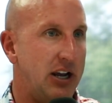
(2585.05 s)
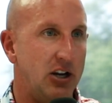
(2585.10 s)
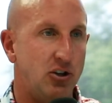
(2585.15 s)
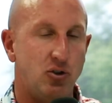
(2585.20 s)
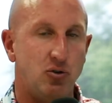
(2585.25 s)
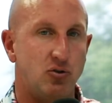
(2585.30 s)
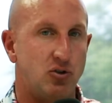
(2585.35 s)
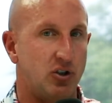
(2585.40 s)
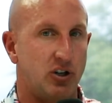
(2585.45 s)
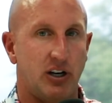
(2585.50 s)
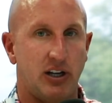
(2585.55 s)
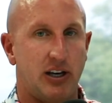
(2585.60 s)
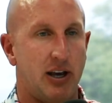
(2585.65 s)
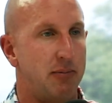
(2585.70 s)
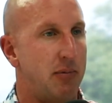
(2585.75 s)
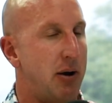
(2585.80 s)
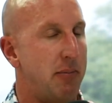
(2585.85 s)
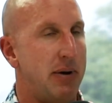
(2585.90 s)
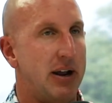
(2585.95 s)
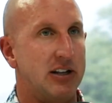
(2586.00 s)
Issues are going to
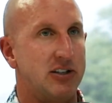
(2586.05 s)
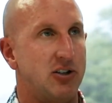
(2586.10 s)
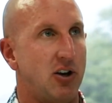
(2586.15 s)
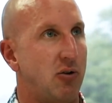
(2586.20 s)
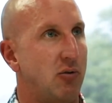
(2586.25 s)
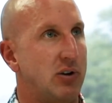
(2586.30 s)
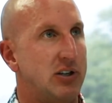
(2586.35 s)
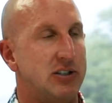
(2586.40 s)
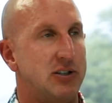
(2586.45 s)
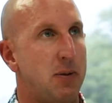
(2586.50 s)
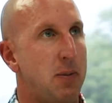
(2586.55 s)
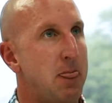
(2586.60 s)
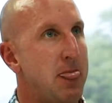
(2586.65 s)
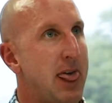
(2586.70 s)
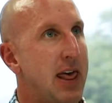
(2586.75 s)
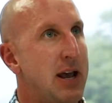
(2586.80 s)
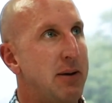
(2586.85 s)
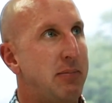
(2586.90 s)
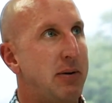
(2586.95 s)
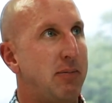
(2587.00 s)
come up, man. It's always,
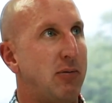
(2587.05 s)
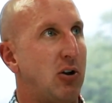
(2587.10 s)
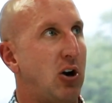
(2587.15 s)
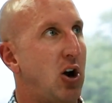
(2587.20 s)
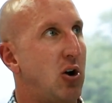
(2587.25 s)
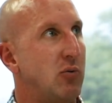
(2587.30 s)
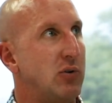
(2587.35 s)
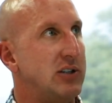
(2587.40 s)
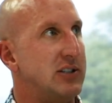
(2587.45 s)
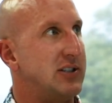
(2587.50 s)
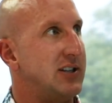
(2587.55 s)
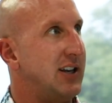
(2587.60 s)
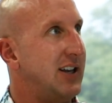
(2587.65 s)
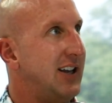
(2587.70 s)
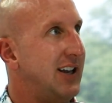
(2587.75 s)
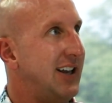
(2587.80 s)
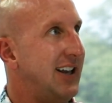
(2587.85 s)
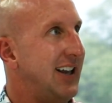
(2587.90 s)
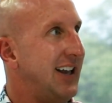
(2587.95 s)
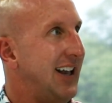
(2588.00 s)
people are always,
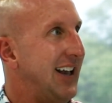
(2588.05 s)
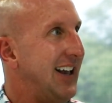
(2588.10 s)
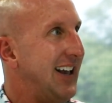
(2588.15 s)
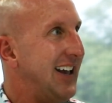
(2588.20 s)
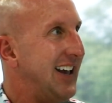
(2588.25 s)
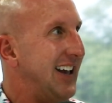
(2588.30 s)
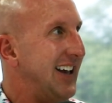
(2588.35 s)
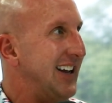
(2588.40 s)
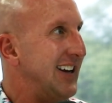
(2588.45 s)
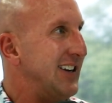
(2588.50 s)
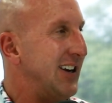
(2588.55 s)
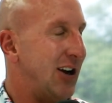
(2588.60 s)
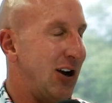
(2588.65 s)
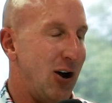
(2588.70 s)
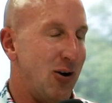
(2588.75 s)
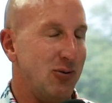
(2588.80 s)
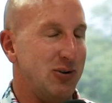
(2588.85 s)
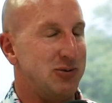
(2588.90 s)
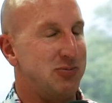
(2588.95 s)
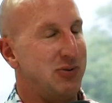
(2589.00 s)
not
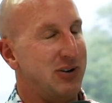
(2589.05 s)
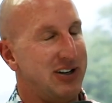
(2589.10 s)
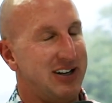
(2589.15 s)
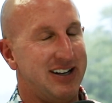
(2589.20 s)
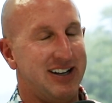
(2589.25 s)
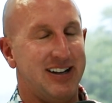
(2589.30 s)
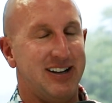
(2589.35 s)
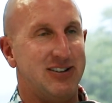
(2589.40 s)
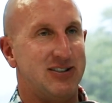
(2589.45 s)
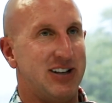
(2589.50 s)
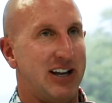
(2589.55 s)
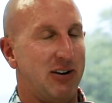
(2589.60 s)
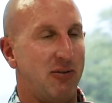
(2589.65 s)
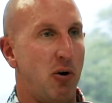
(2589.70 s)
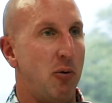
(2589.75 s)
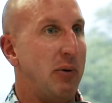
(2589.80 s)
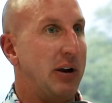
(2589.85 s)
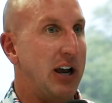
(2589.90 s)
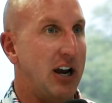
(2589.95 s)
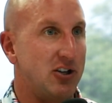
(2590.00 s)
always, but it's like,
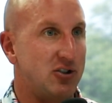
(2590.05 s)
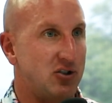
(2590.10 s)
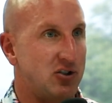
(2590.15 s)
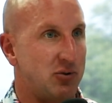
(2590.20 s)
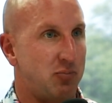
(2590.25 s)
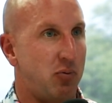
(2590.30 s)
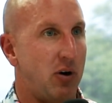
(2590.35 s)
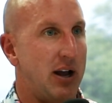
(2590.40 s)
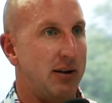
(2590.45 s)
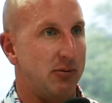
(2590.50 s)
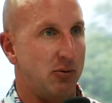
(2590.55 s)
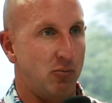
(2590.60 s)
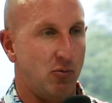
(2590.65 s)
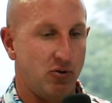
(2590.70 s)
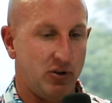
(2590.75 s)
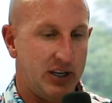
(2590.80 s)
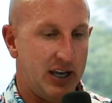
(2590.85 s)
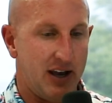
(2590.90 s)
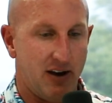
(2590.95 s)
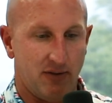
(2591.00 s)
oh my gosh, there's a problem.
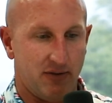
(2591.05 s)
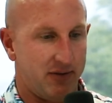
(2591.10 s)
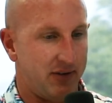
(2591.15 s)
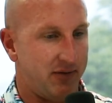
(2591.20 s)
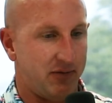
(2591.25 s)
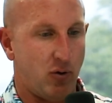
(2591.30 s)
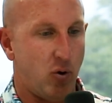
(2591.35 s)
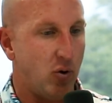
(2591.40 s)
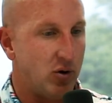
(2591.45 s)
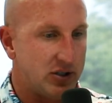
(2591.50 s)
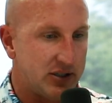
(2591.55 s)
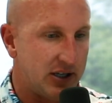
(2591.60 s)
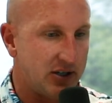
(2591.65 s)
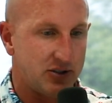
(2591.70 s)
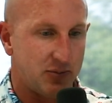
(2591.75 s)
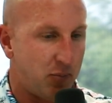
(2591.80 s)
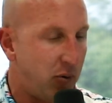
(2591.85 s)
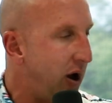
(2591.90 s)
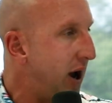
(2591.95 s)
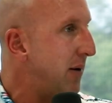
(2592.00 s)
Well, yeah, of course
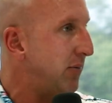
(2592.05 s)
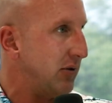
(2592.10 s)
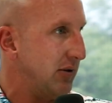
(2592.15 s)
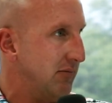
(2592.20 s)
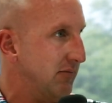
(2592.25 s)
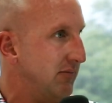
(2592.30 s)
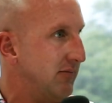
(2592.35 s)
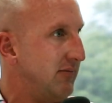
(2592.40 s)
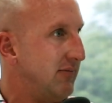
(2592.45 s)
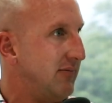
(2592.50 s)
there's a problem.